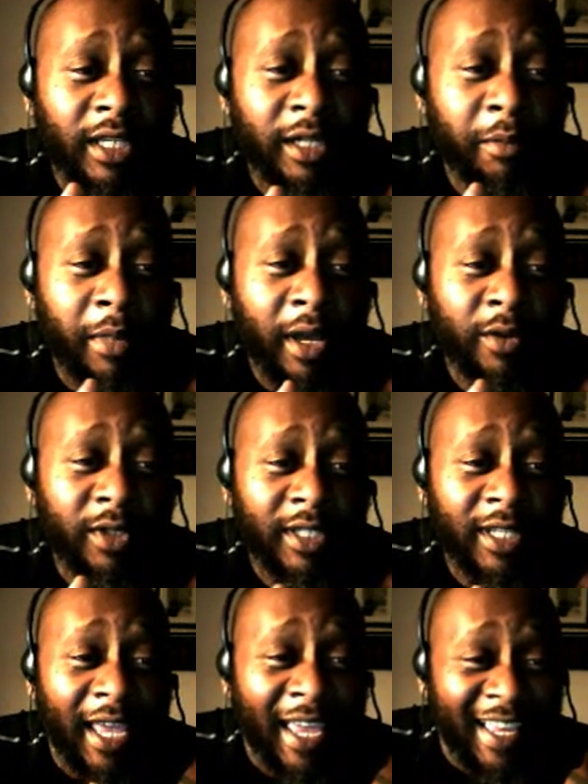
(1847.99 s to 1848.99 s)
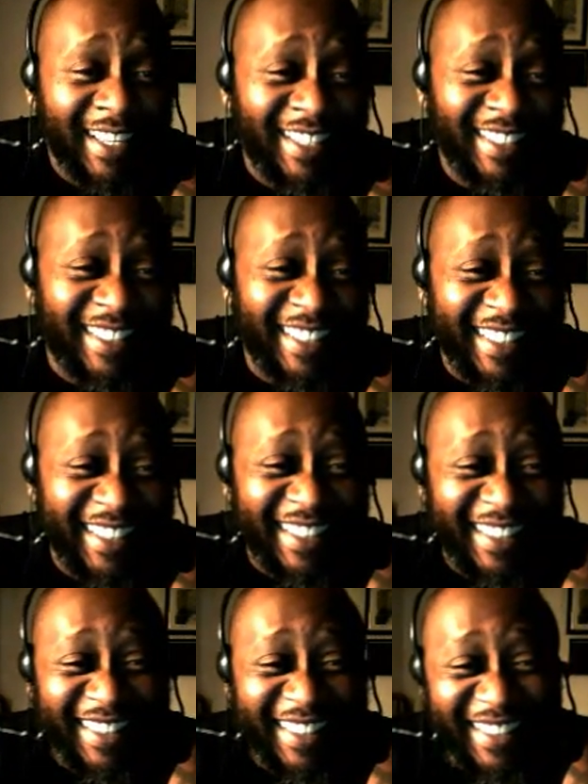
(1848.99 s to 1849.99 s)
You were having oral
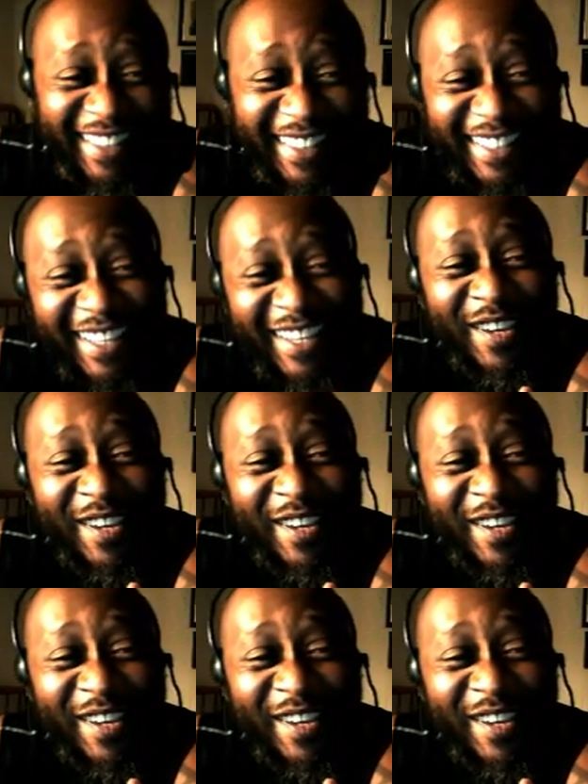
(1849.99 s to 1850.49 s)
sex.